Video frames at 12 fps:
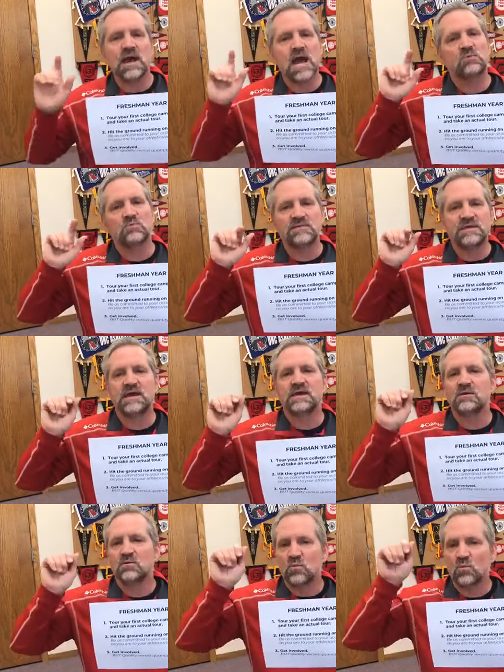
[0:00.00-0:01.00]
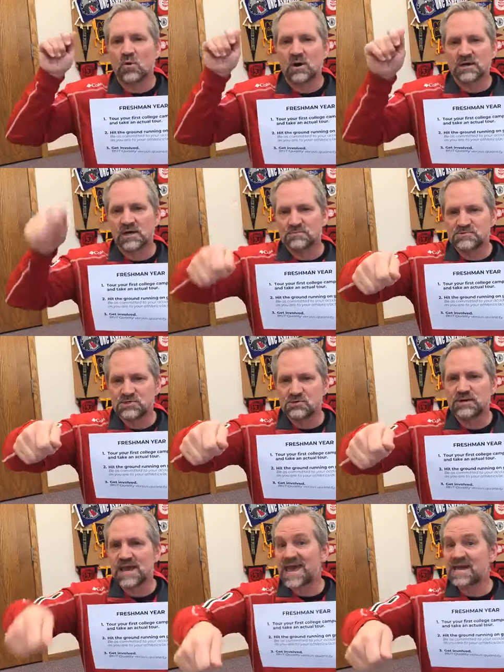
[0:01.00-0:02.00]
And when they walk up to you
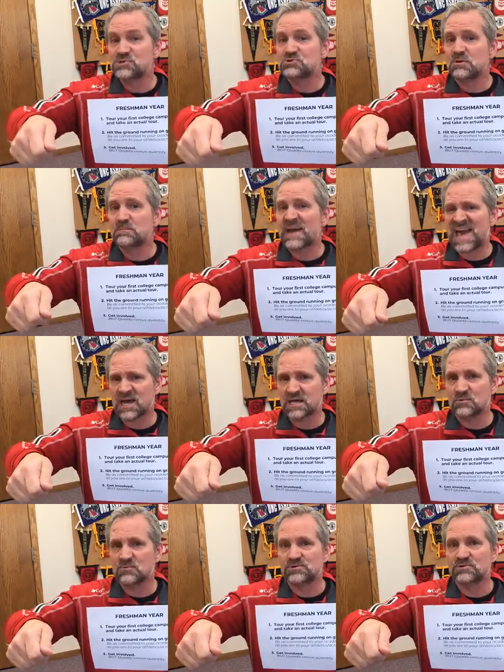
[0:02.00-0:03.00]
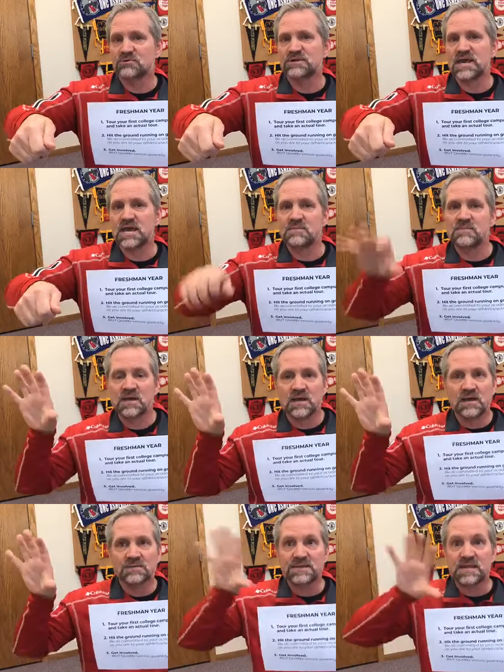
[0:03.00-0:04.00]
and hand you a packet with your name
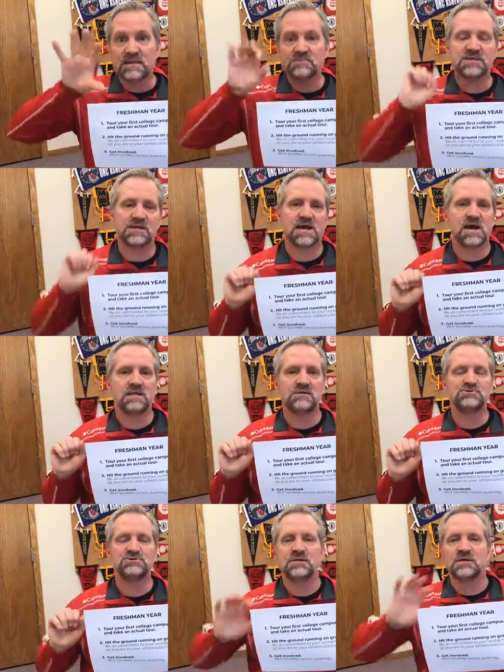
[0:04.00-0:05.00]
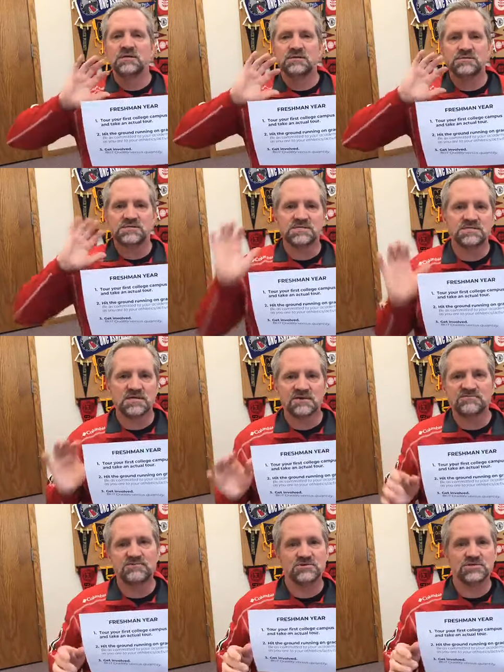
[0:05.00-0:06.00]
and the name of the college, the
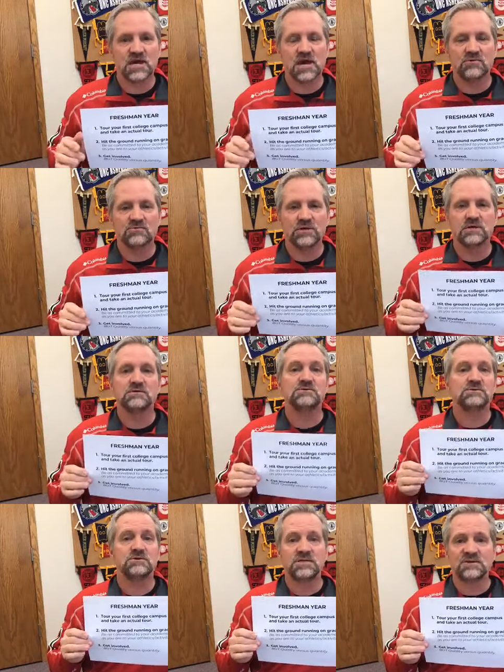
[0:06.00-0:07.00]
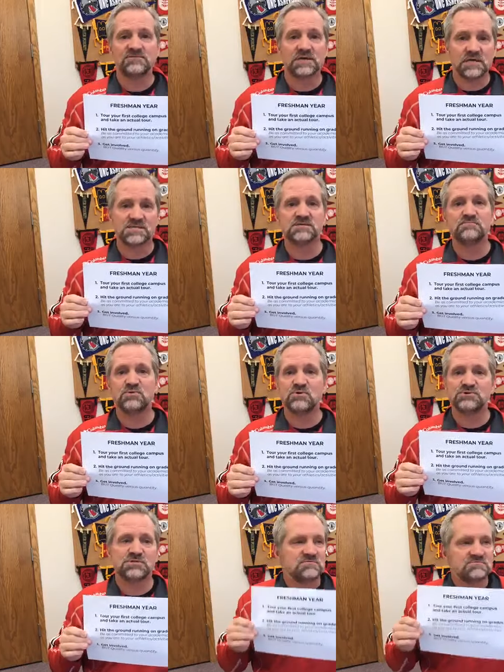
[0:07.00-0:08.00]
stuff just got real. So definitely get some
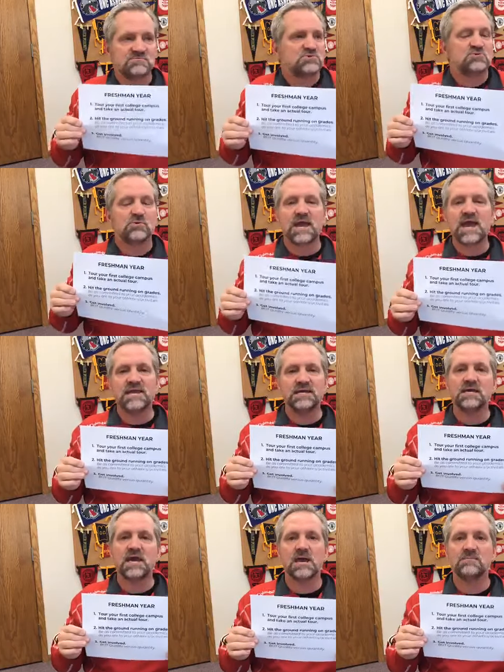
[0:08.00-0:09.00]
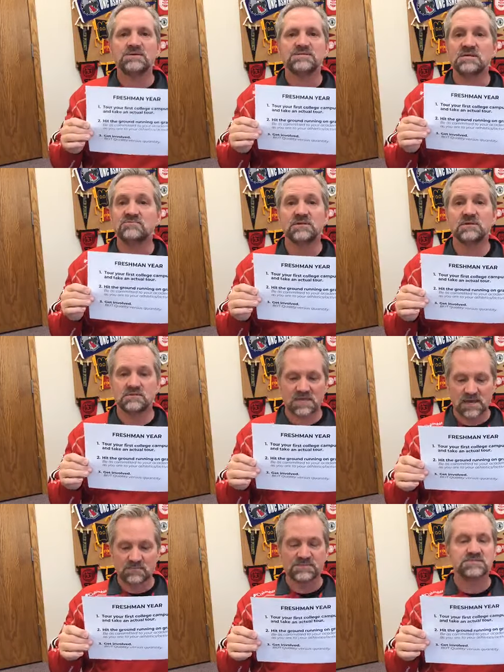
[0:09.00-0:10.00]
boots, tour any campus, even the
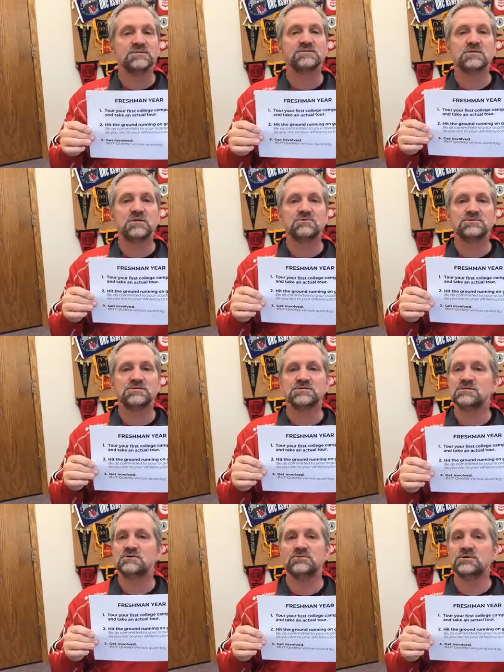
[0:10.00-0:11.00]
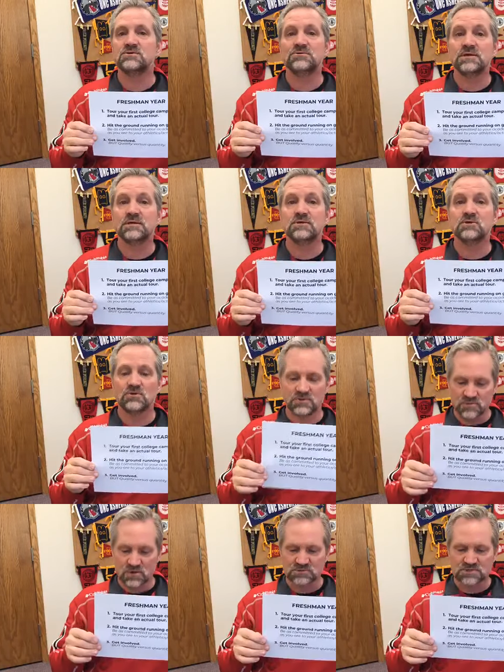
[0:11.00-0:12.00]
campus that's closest to you that you think you know the
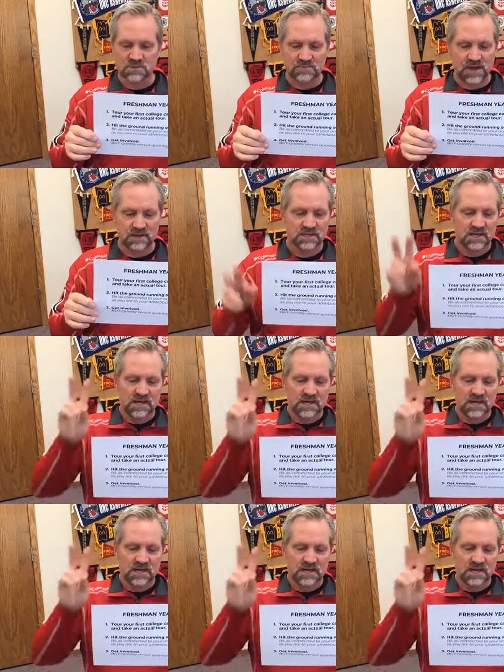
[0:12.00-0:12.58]
most about.